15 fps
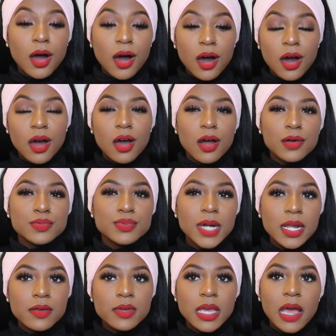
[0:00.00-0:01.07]

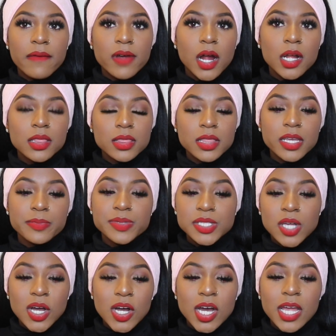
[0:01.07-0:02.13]
Alright, we have our
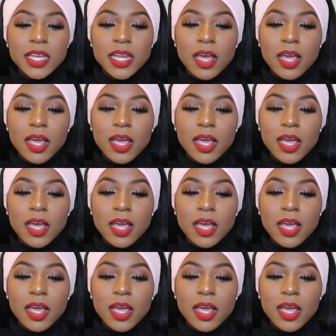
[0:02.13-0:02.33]
lips on.